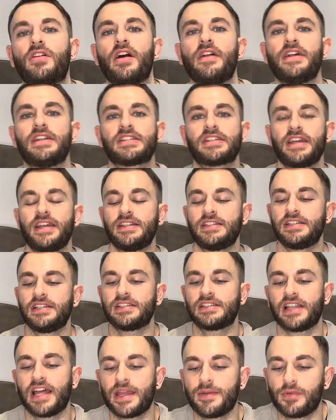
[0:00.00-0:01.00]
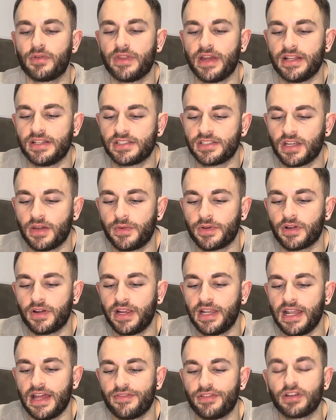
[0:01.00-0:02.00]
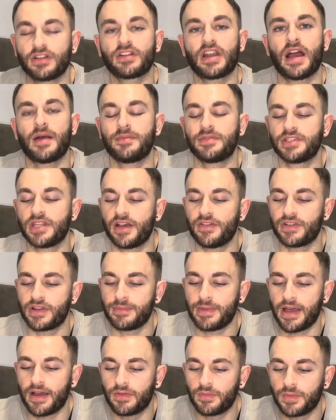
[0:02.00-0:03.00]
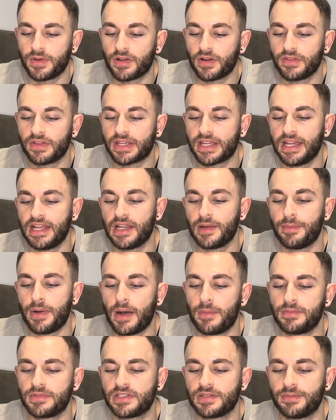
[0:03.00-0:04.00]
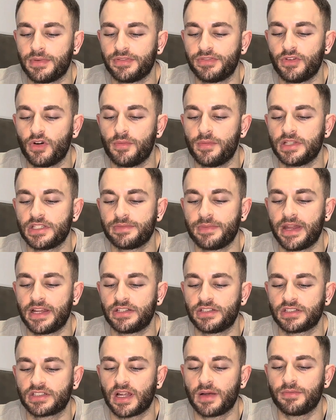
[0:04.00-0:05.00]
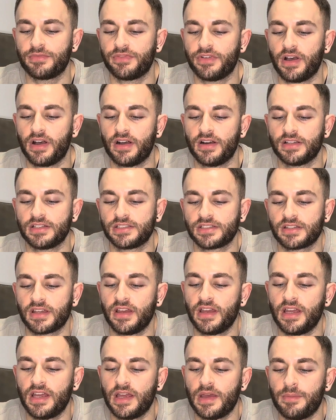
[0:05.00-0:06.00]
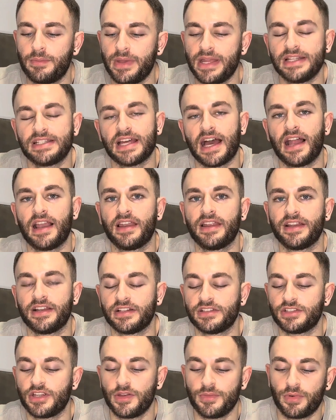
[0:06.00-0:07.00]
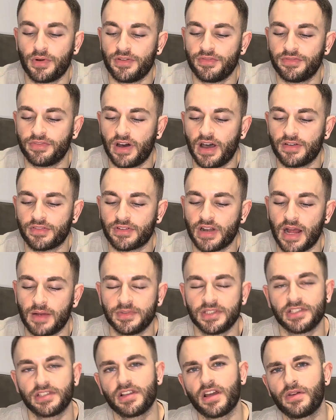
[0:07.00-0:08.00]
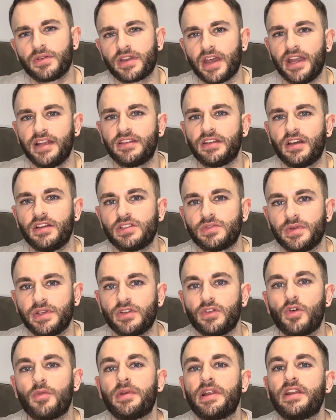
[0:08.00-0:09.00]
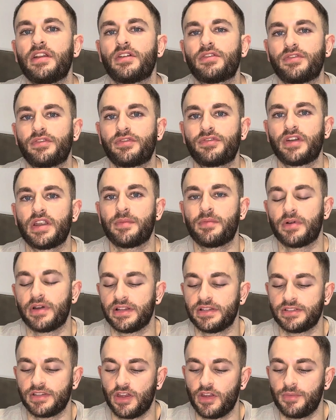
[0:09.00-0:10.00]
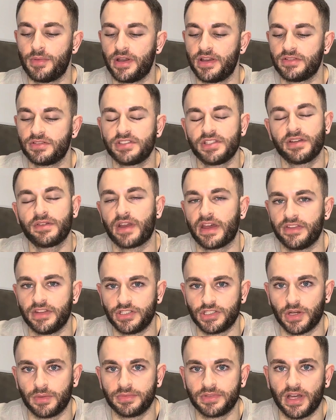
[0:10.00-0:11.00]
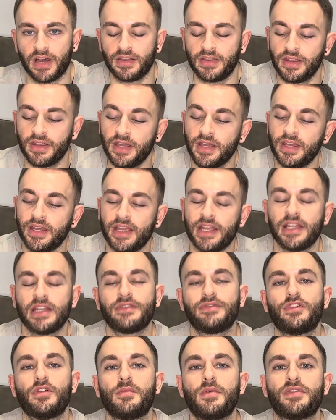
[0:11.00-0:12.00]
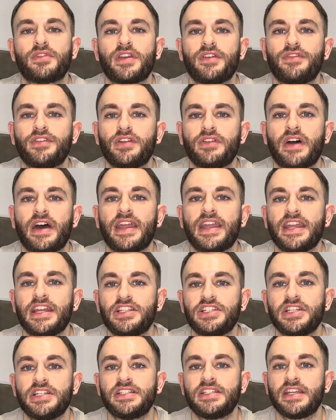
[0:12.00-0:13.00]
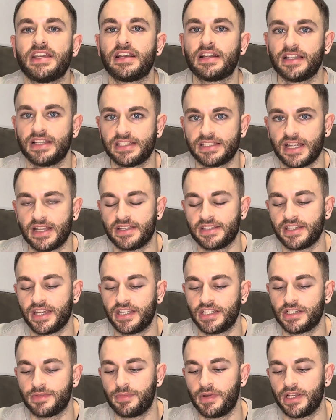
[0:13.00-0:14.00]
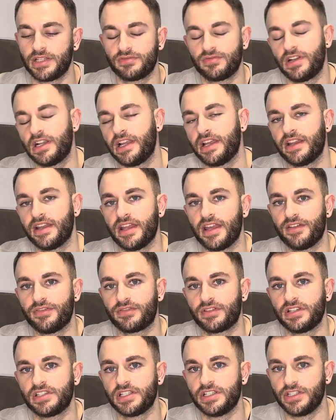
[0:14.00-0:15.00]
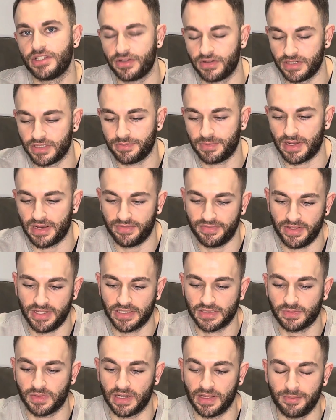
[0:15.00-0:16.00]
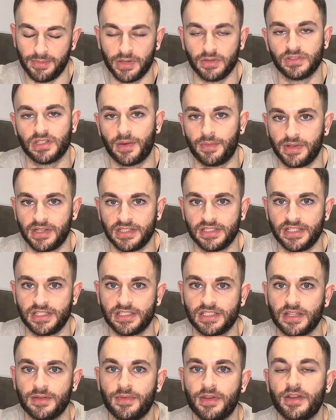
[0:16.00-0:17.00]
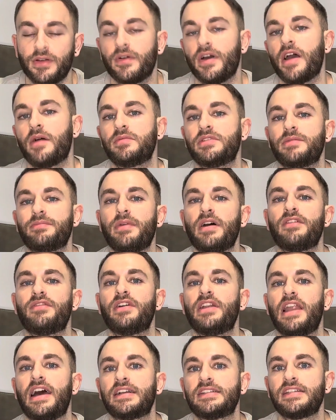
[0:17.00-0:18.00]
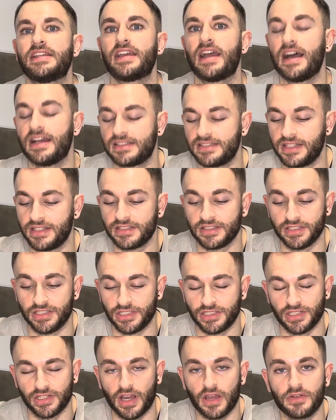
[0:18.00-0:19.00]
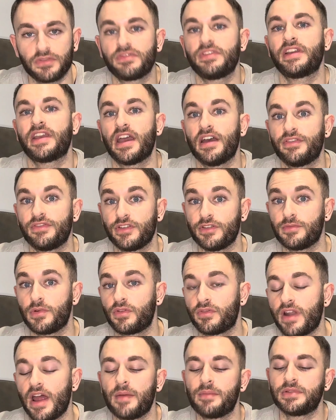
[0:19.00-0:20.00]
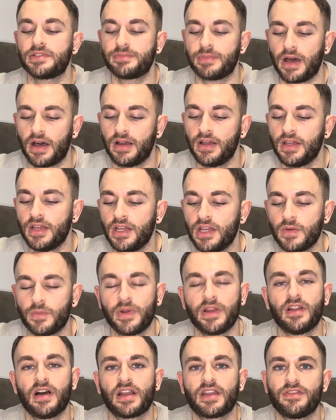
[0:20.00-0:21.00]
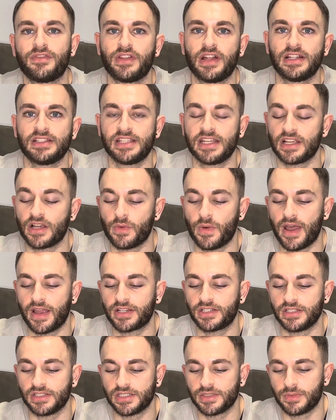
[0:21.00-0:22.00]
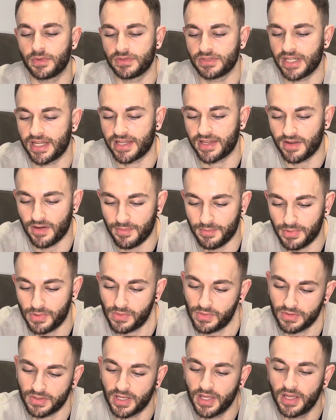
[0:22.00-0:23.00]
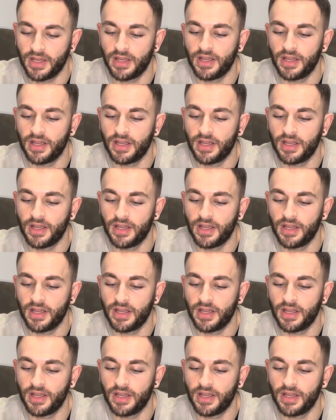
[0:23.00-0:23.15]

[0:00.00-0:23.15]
let's get into this label then. So we've got 11 gram serving amount, we've got the Killer Pumps and Performance Matrix up first, beta alanine at 2.5 grams. It's an okay dose. We normally look for 3.2, but it'll still get the job done in the form of giving you that itchy, tingly sensation, but it's really in here for its endurance benefits. When it builds up in the system, it will help to buffer lactic acid, so you should hopefully get a few more reps, but we like it for that tingle action, so we'll take it on board.